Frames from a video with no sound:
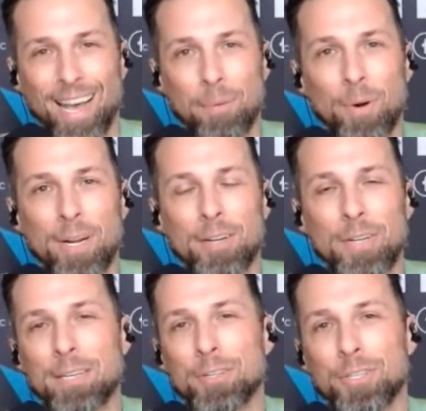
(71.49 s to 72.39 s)
I'm wearing a
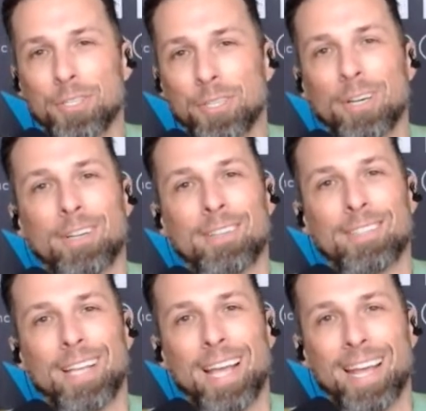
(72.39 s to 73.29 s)
green
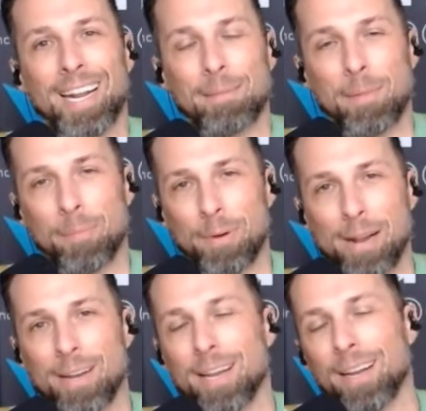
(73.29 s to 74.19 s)
shirt, and I got my
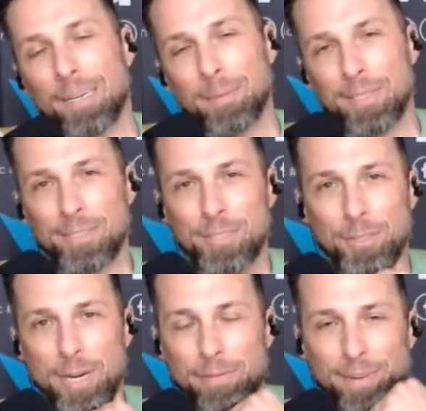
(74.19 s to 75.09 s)
brown hair, my little
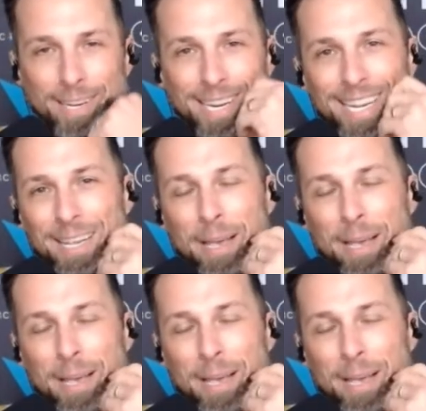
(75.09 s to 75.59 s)
scruffy